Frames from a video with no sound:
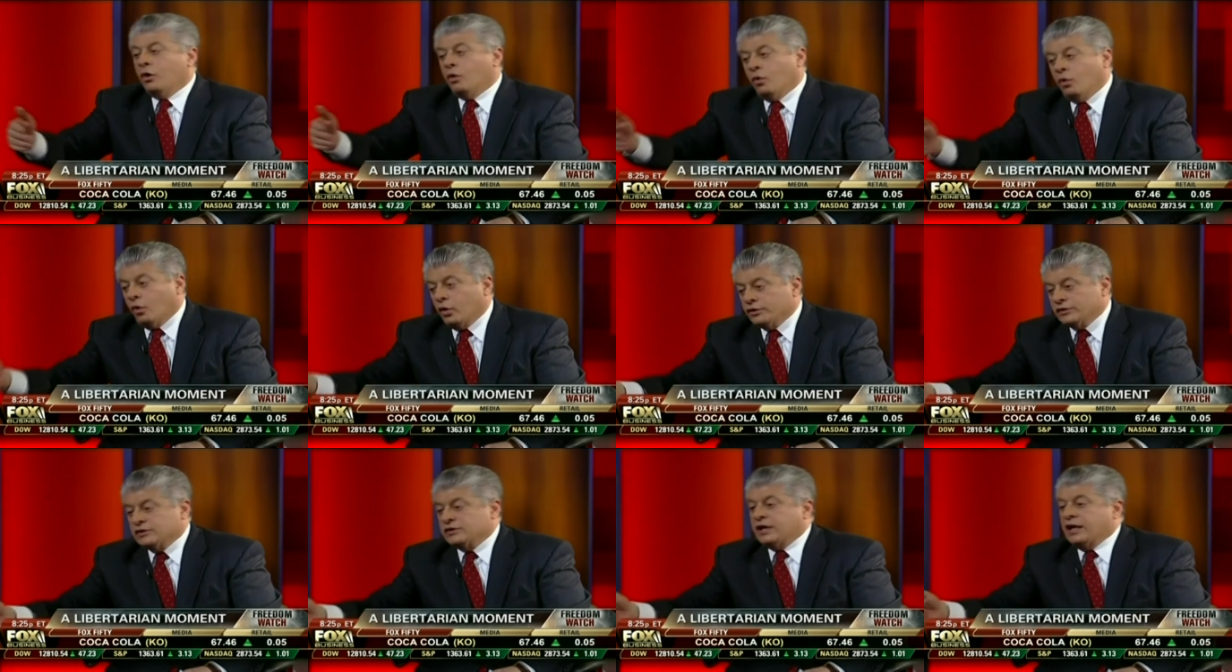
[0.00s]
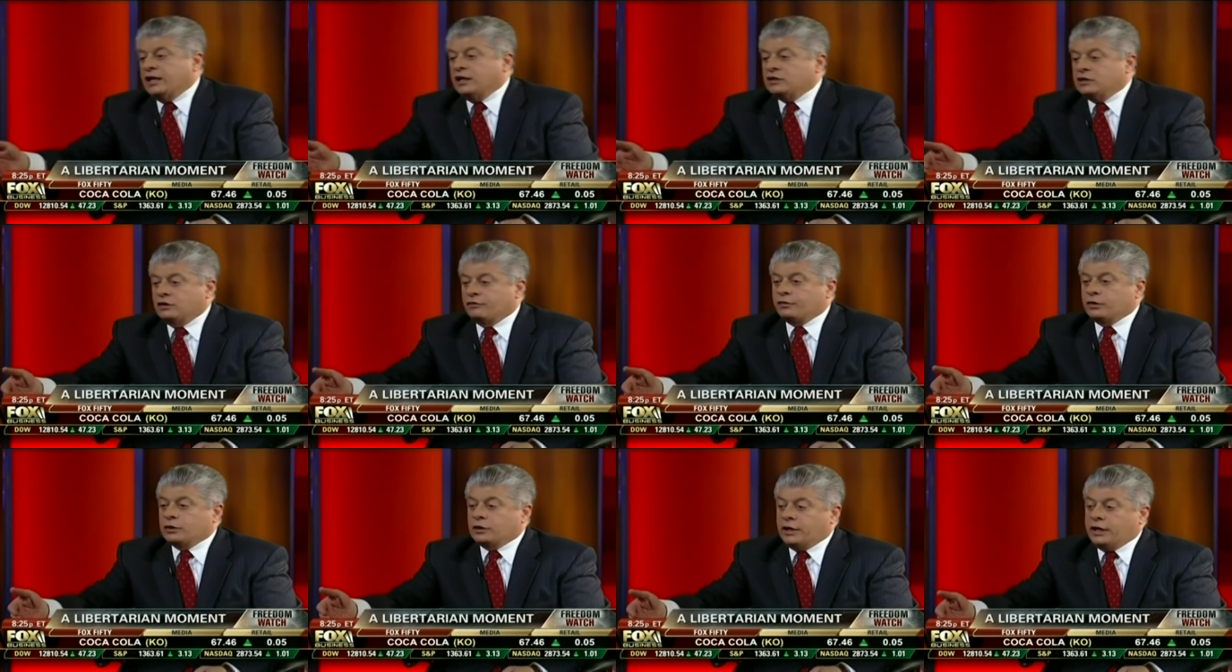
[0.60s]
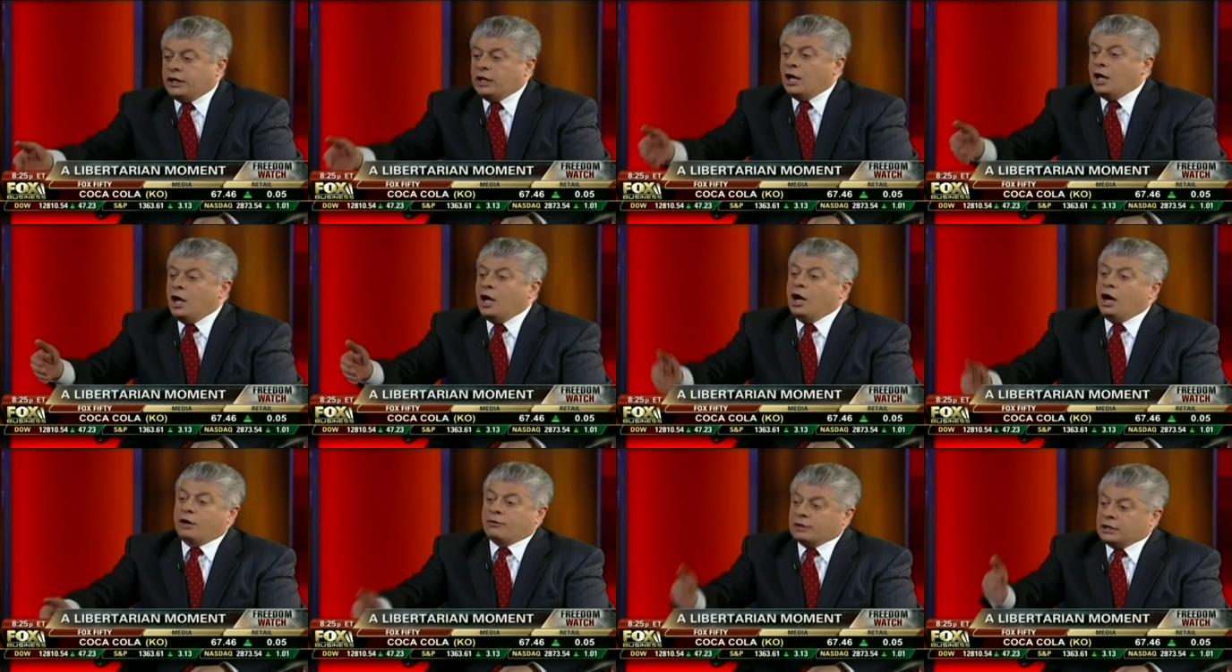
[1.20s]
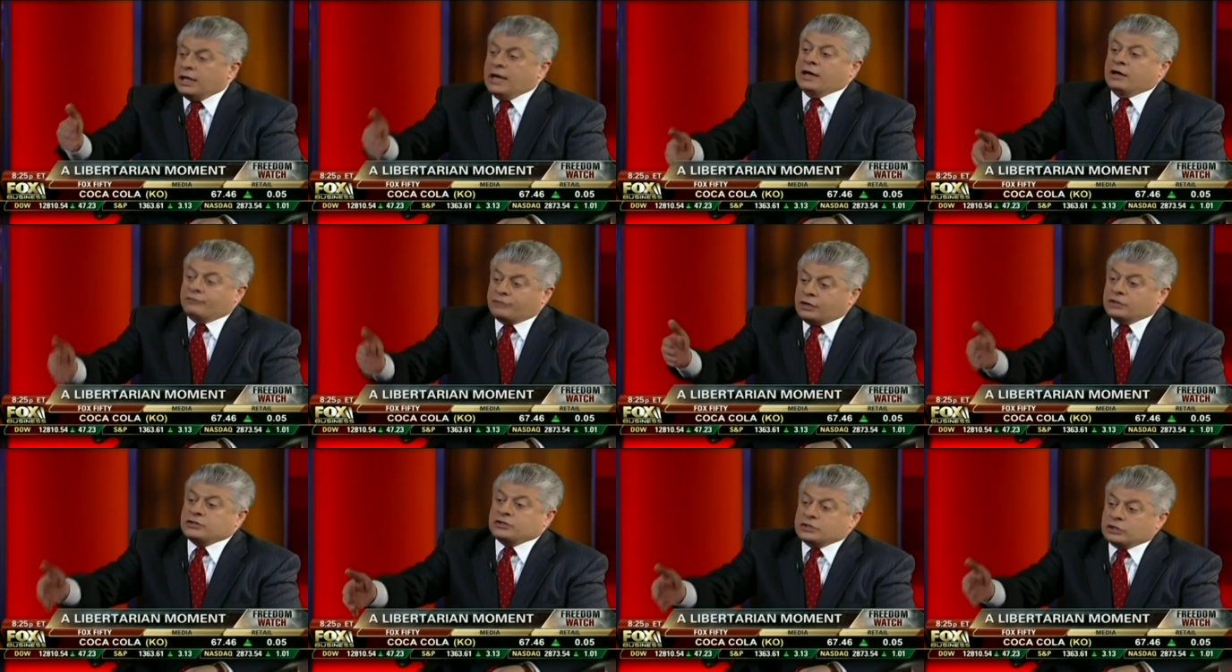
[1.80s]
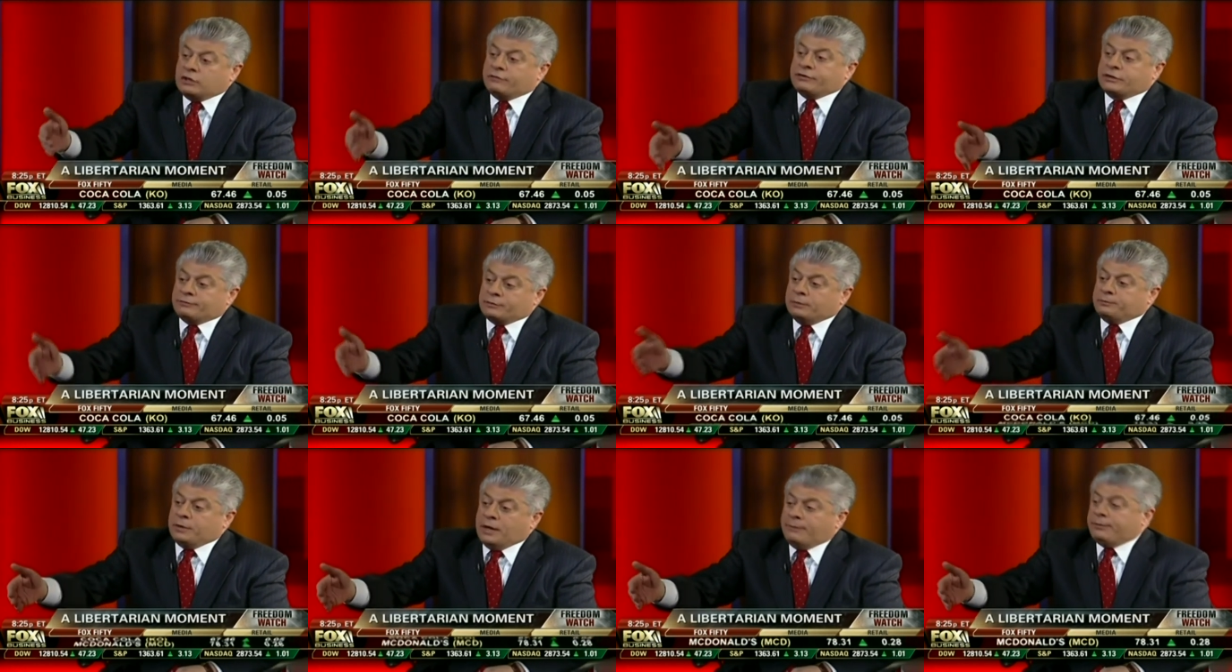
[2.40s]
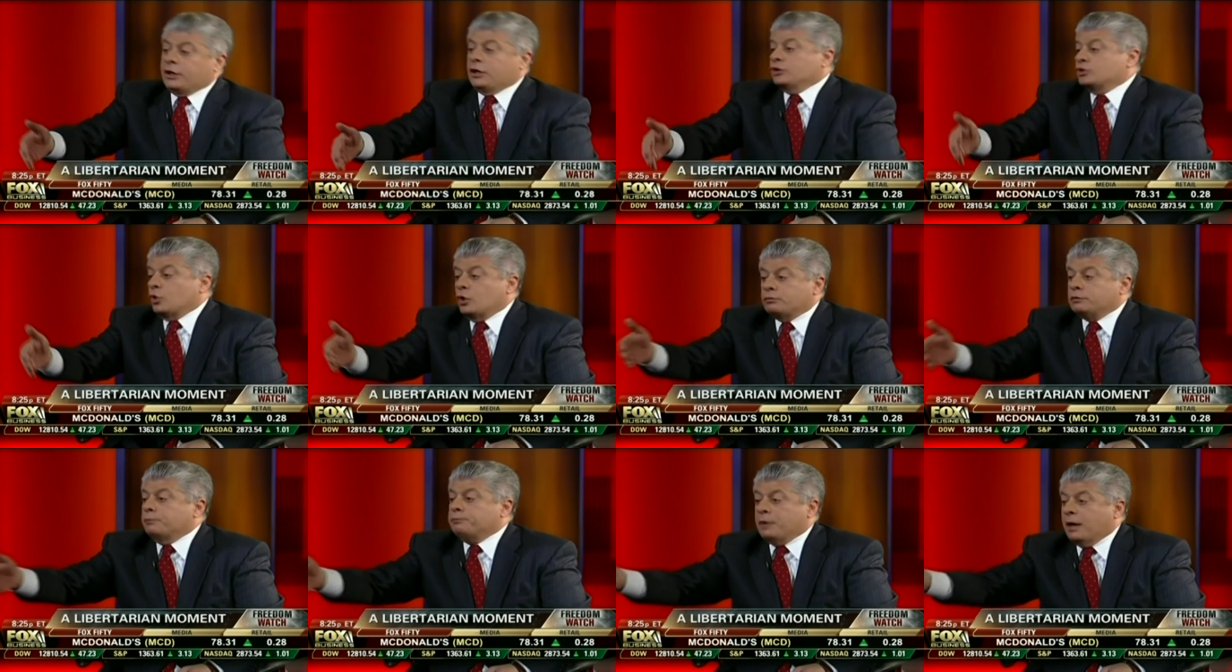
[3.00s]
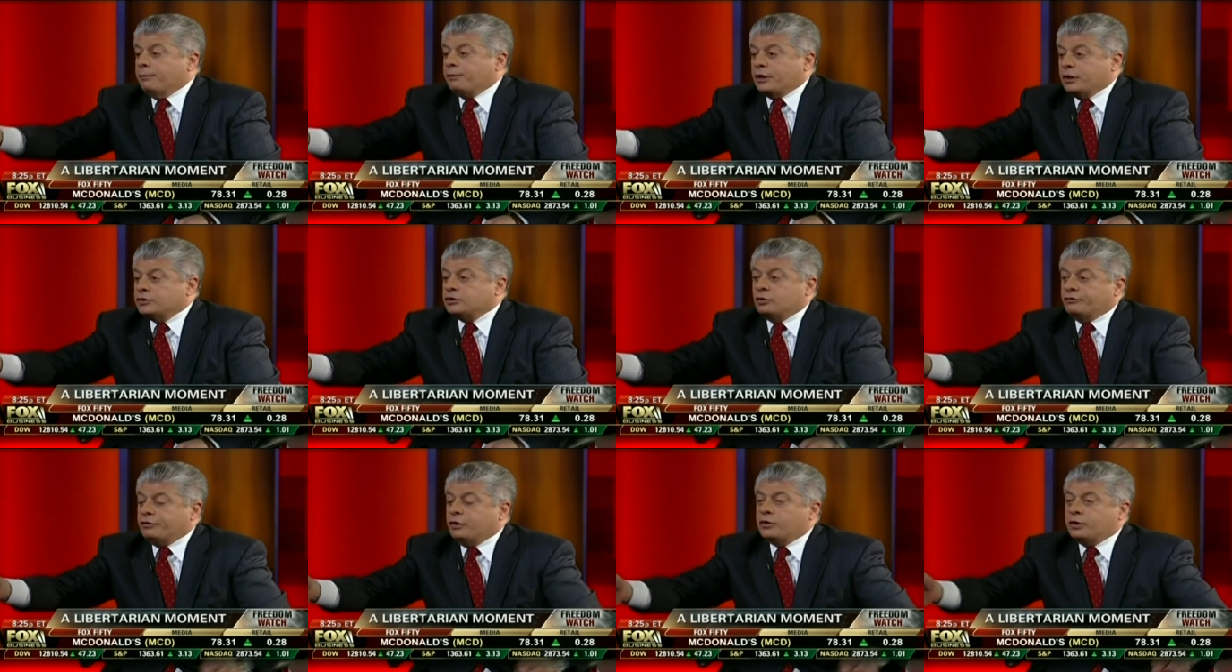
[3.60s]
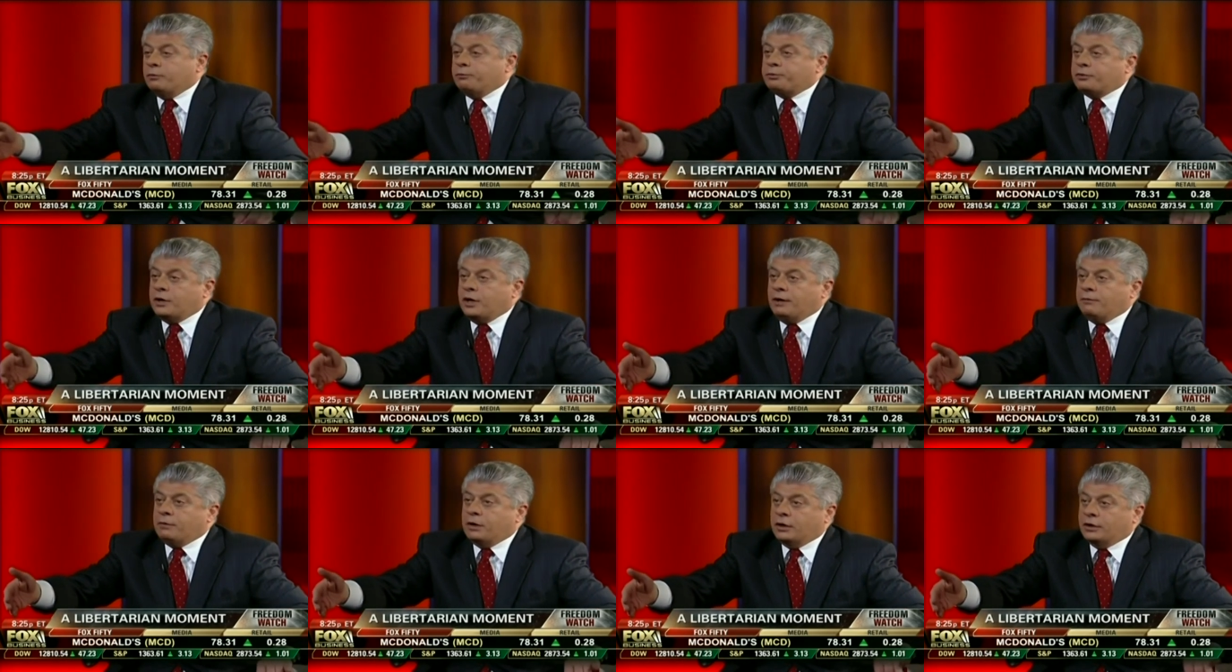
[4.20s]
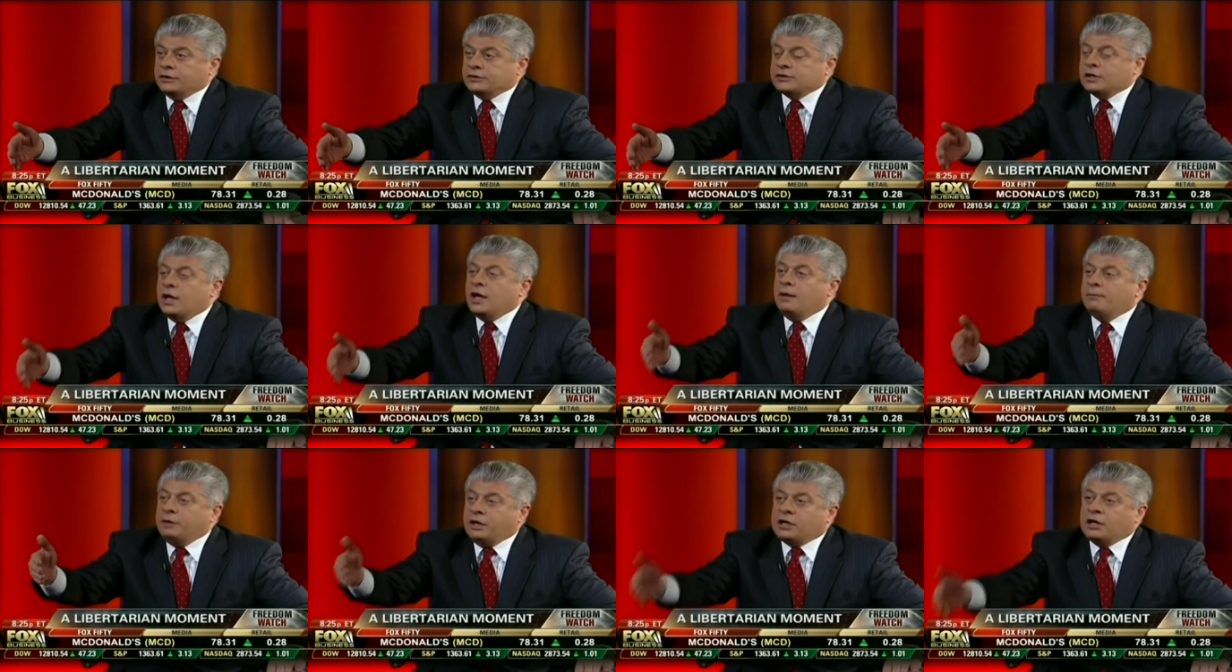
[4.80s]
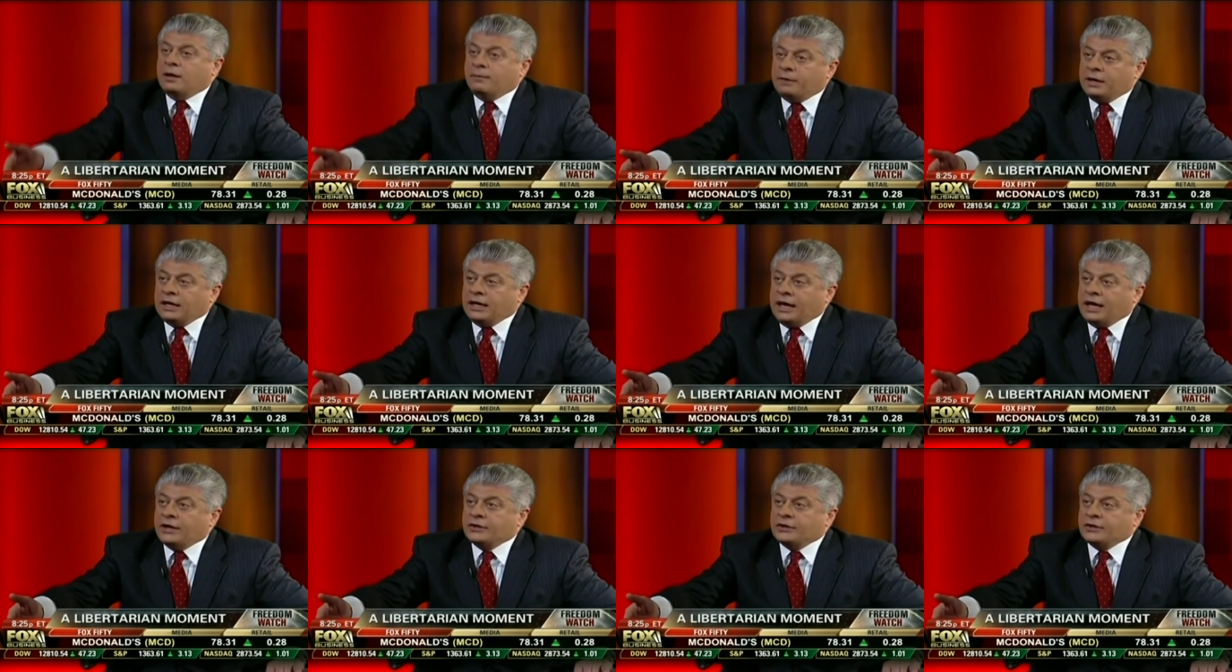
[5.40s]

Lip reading: Or, stated differently, are a lot of conservative Republicans or Republicans who vote in primaries becoming